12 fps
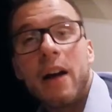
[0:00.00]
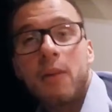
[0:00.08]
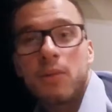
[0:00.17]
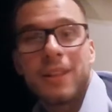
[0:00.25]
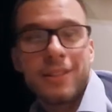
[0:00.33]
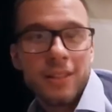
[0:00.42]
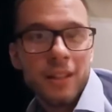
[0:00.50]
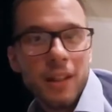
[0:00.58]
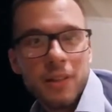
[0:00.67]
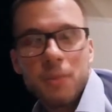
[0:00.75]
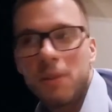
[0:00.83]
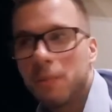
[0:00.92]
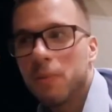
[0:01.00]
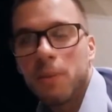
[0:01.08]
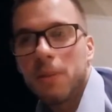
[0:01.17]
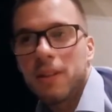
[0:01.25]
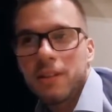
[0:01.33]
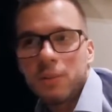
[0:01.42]
I would actually like to be a
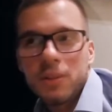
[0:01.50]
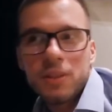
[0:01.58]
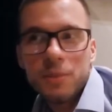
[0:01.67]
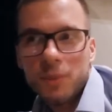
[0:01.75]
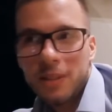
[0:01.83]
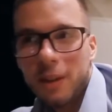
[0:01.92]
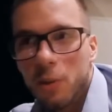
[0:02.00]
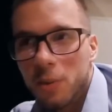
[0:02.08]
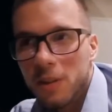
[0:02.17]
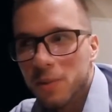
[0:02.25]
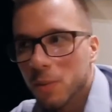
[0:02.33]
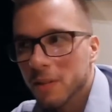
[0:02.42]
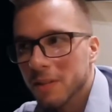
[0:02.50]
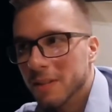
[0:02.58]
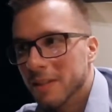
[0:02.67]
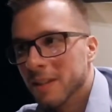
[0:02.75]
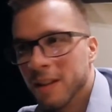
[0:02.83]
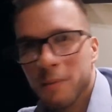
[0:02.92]
pro player, which is what I always
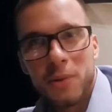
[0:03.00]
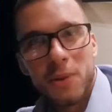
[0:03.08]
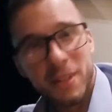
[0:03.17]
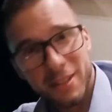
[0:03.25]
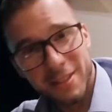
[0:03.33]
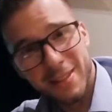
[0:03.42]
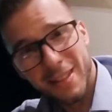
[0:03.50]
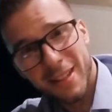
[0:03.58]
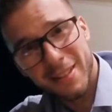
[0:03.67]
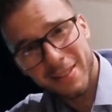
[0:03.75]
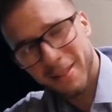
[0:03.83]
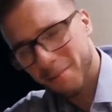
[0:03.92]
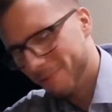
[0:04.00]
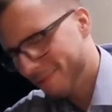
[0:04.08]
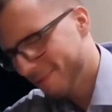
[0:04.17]
wanted, and I'm broken inside of them.